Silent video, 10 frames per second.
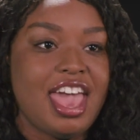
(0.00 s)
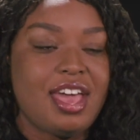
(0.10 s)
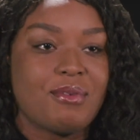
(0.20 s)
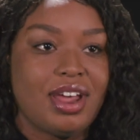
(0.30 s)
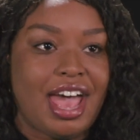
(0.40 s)

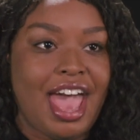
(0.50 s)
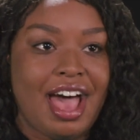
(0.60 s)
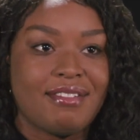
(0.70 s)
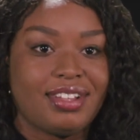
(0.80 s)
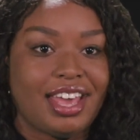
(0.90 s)
And when I
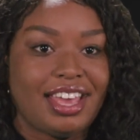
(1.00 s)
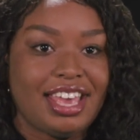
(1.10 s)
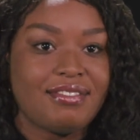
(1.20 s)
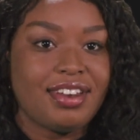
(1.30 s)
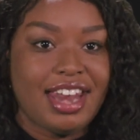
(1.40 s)
have like,
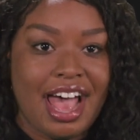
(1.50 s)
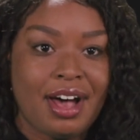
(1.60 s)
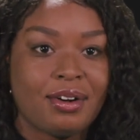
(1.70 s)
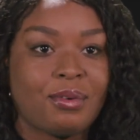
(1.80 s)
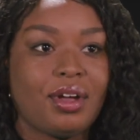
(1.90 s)
even
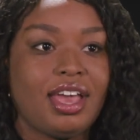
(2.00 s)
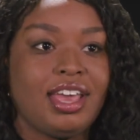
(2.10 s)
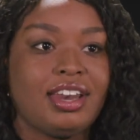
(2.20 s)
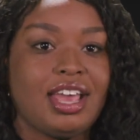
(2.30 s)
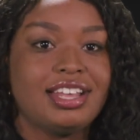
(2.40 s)
now
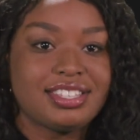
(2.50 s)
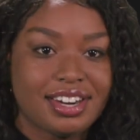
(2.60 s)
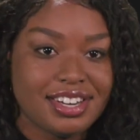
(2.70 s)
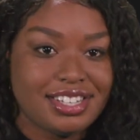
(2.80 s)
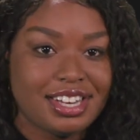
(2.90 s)
in
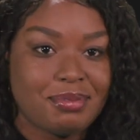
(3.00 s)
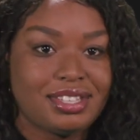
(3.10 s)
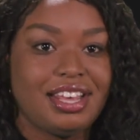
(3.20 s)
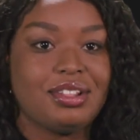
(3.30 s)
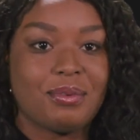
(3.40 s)

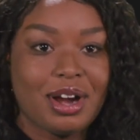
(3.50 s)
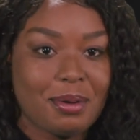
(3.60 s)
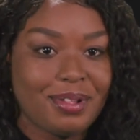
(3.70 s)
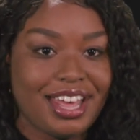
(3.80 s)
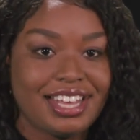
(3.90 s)
internships in the
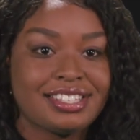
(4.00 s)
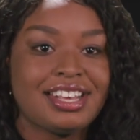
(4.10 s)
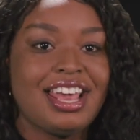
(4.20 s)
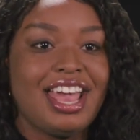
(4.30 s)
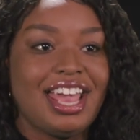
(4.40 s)
workplace,
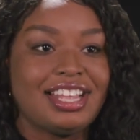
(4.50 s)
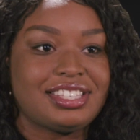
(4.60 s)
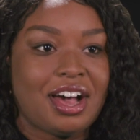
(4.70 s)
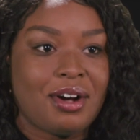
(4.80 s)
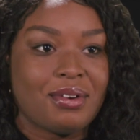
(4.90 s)

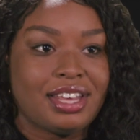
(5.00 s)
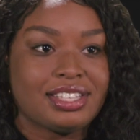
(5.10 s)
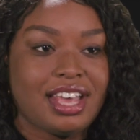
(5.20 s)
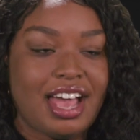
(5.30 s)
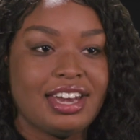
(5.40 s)
it's
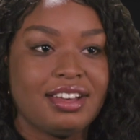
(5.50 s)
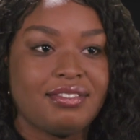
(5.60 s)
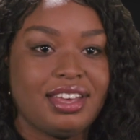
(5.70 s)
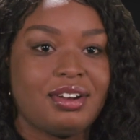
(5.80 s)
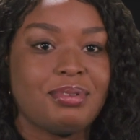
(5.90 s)
always kind
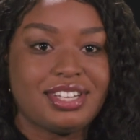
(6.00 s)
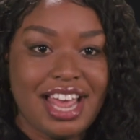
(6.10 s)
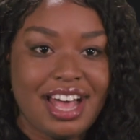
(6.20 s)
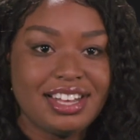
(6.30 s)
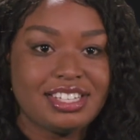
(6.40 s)
of, it'll be
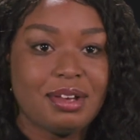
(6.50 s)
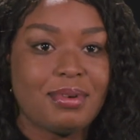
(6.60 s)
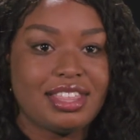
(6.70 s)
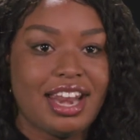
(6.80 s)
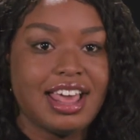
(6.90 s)
challenging,
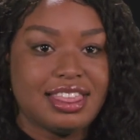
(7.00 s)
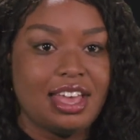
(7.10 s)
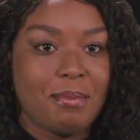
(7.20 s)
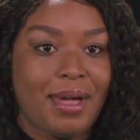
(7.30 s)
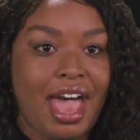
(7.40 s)
but then I
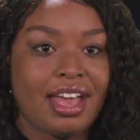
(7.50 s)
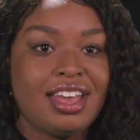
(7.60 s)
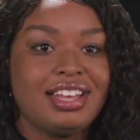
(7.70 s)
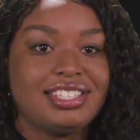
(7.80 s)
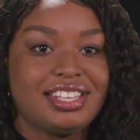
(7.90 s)
think
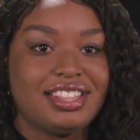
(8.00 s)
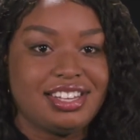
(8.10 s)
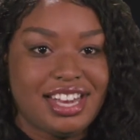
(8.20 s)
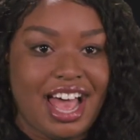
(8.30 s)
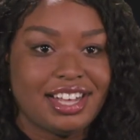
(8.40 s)
back to the
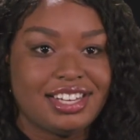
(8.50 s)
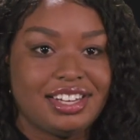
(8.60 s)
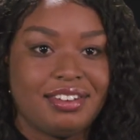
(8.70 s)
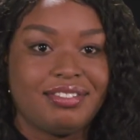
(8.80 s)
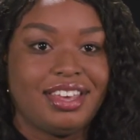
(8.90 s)
challenge
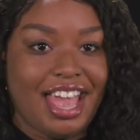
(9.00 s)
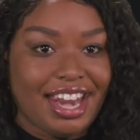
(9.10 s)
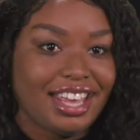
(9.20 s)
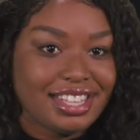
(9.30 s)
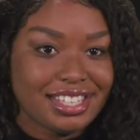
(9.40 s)
of
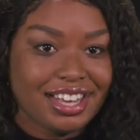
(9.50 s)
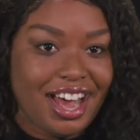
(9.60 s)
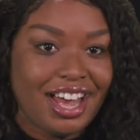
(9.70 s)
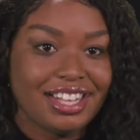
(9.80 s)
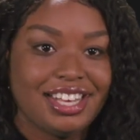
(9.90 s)
getting into
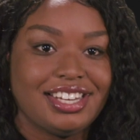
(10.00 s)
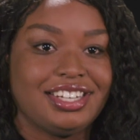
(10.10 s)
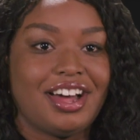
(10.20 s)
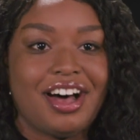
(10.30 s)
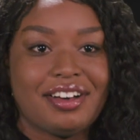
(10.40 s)
college
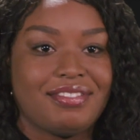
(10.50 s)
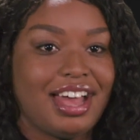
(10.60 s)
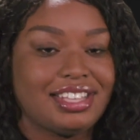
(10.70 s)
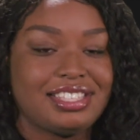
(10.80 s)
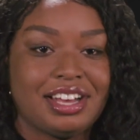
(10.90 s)
and all of
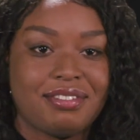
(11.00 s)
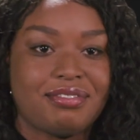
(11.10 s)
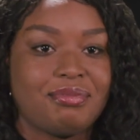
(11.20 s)
that stuff